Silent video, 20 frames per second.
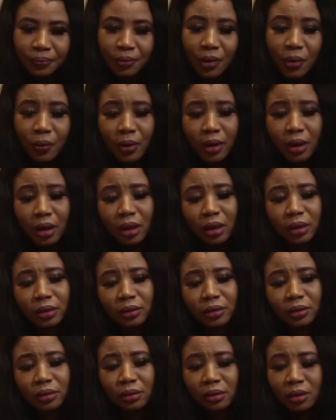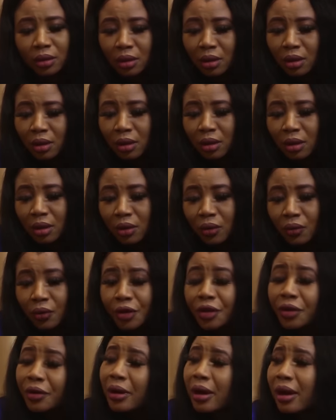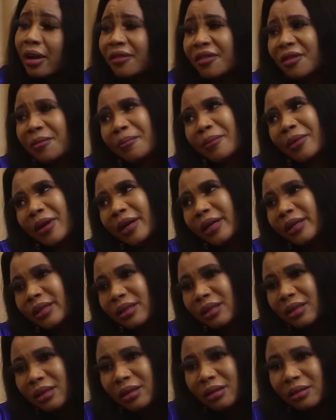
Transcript: Meanwhile, what do you have in mind?